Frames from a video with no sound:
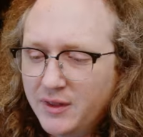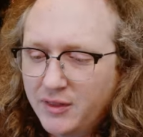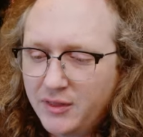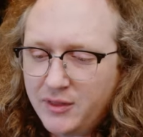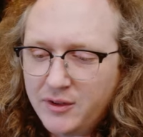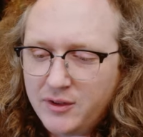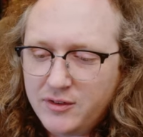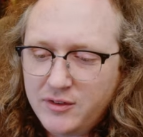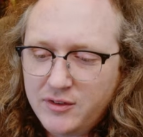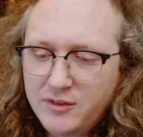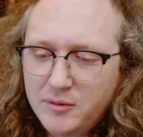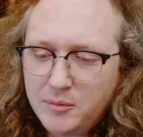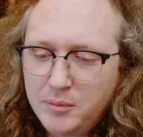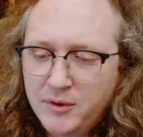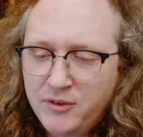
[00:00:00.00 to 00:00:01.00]
that
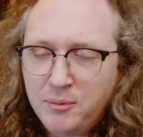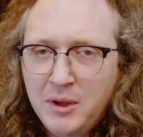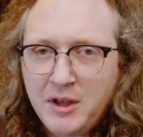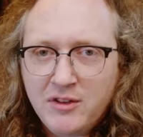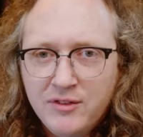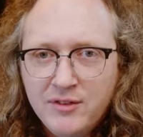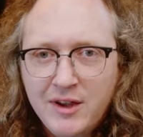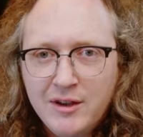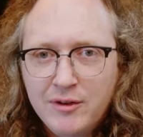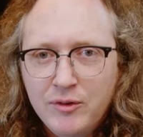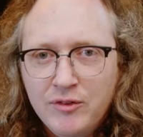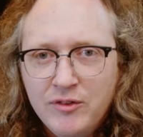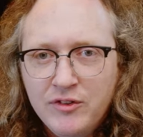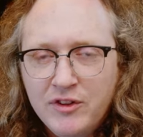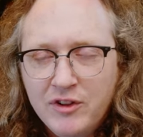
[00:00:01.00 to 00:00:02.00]
perspective
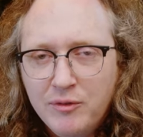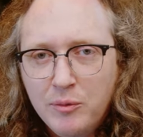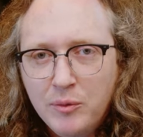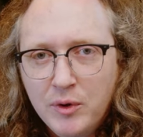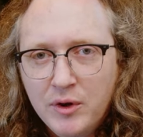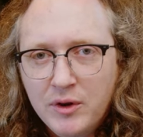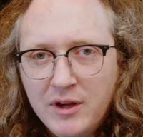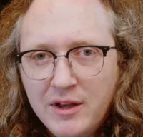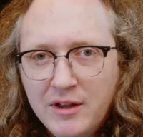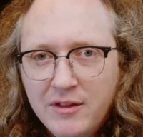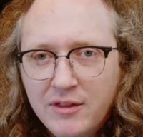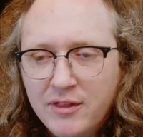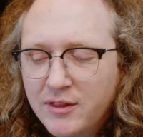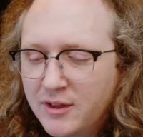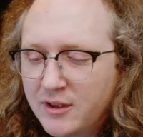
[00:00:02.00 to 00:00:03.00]
angles and stuff work in
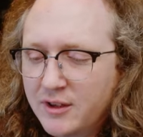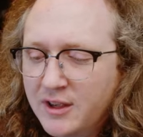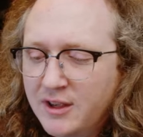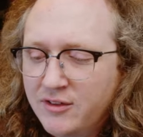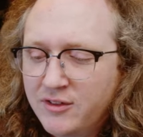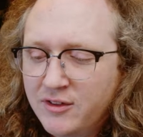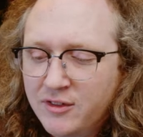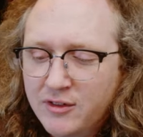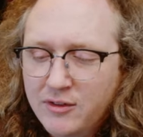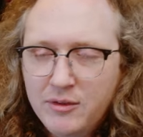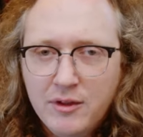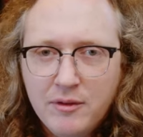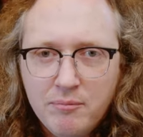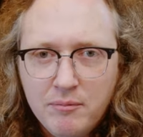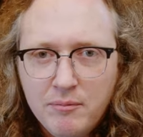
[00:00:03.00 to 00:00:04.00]
that case, and the,
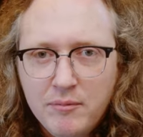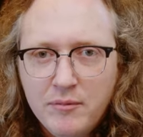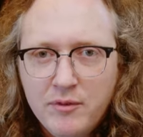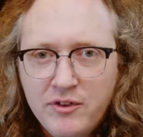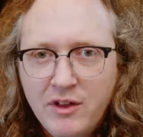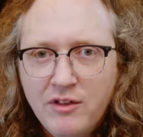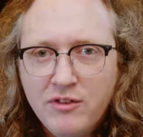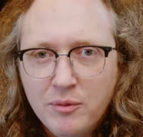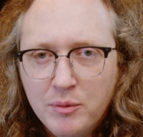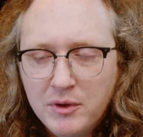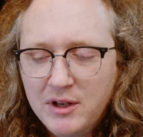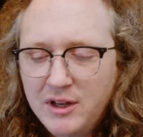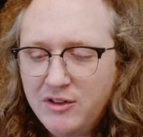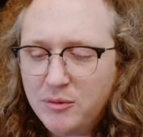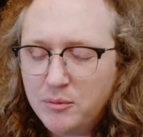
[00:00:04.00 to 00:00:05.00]
the sensor would
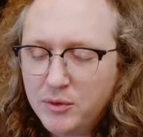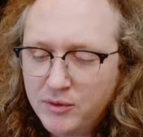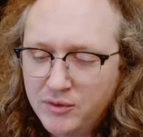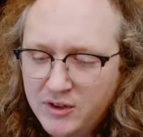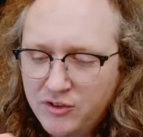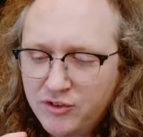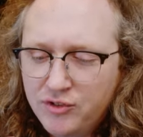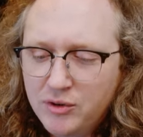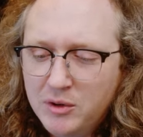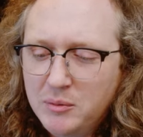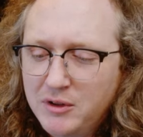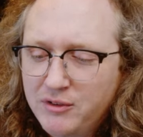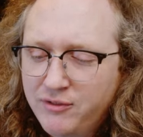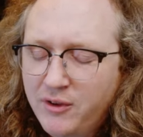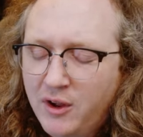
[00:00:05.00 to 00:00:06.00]
need to move
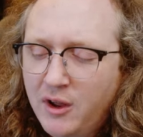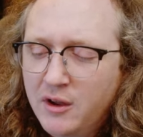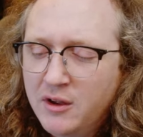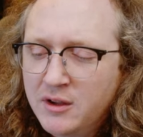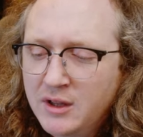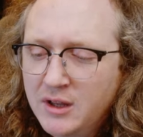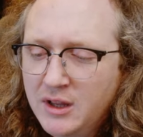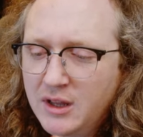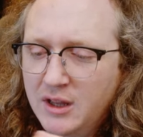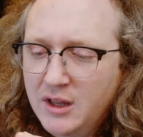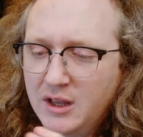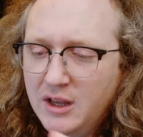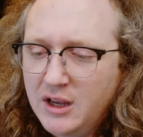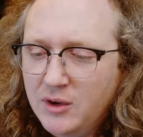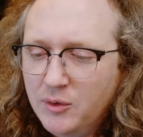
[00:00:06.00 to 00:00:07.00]
extremely far
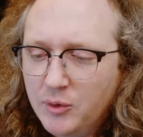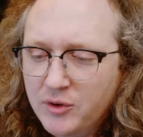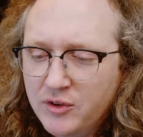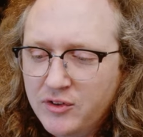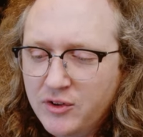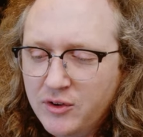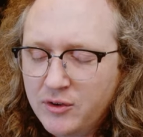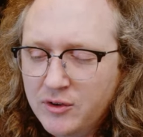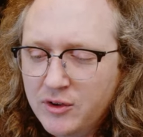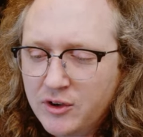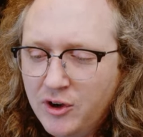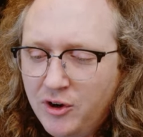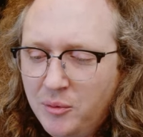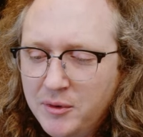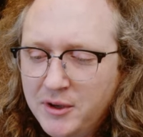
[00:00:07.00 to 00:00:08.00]
in order to
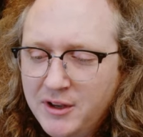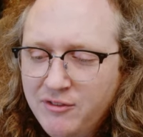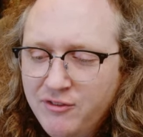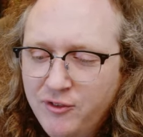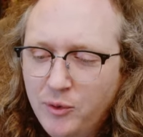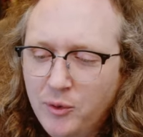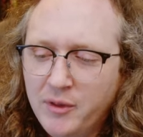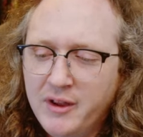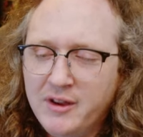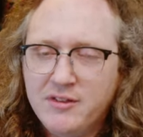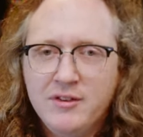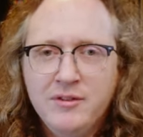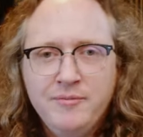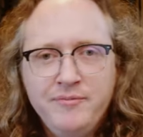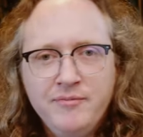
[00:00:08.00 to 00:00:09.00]
accommodate for
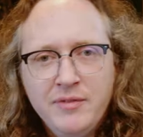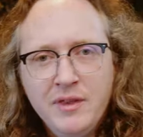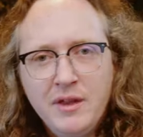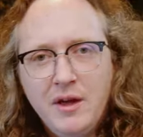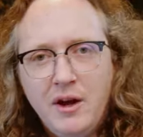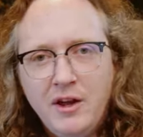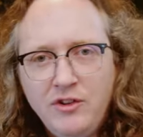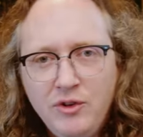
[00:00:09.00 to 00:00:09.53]
that. I